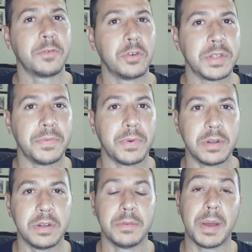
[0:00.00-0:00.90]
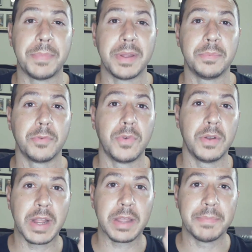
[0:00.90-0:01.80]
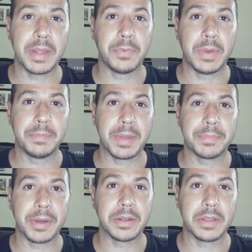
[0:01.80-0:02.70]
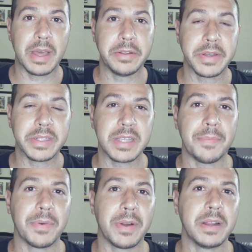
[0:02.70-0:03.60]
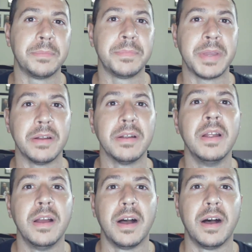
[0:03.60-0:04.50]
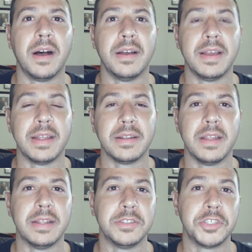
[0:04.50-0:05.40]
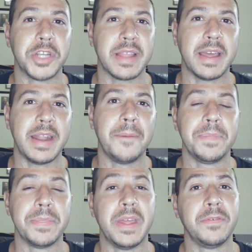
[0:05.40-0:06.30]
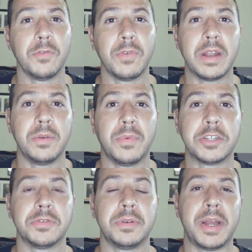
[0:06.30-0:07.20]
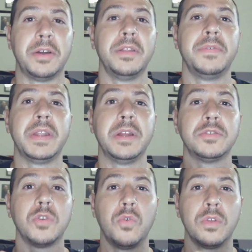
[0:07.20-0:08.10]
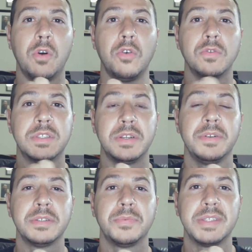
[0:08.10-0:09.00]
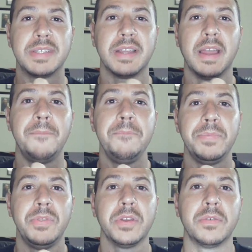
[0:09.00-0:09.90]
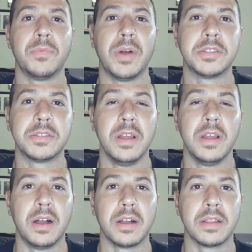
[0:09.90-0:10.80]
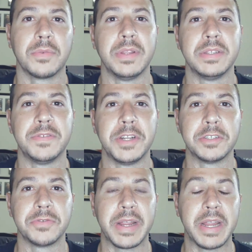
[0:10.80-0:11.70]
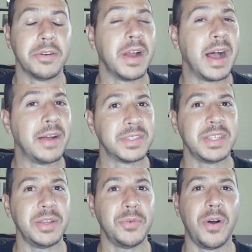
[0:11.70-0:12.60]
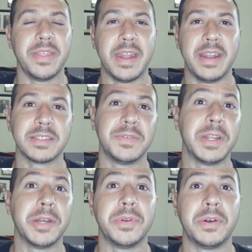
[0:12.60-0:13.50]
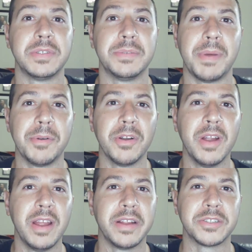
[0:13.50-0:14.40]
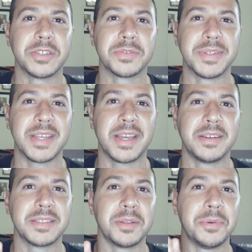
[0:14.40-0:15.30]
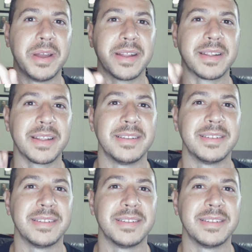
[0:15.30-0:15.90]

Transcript: And of course, if you want to know about my number one recommended way to make money online, you can tap right up here uh, and, and check that out. And if you're ready to watch one of my other videos or the whole series once again, you can watch, I'll uh, click one of these videos right here. I'll see you on that next video. And always remember, you're just one side hustle away.